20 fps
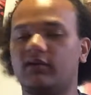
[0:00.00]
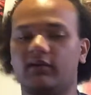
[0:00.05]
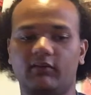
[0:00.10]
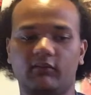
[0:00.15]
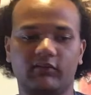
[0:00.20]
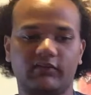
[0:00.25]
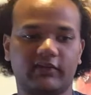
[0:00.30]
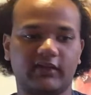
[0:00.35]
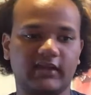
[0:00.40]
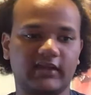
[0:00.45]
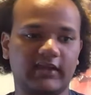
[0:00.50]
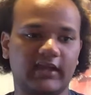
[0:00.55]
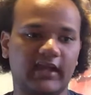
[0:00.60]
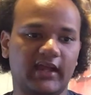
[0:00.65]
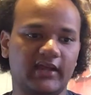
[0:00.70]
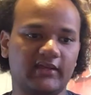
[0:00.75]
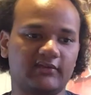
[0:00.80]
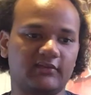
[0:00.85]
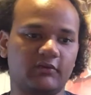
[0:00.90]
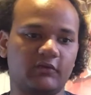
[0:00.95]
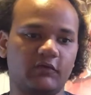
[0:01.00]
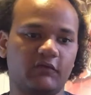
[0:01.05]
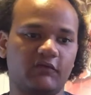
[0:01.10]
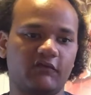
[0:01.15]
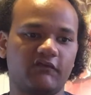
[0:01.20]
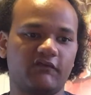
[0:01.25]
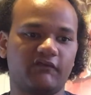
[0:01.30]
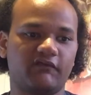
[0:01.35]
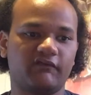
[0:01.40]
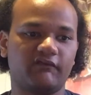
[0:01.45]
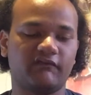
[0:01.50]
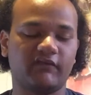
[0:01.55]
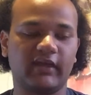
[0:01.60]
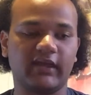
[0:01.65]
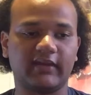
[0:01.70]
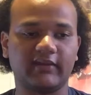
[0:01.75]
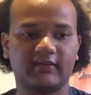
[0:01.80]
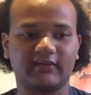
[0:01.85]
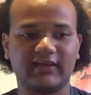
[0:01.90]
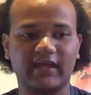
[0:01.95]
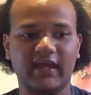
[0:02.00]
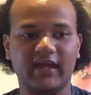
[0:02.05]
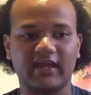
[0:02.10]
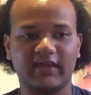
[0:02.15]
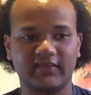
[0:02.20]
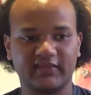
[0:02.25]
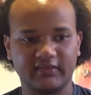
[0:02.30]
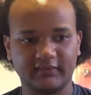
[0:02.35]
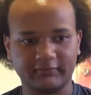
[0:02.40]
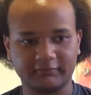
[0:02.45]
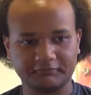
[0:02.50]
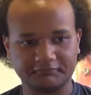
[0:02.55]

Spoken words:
once again he had to fake his death.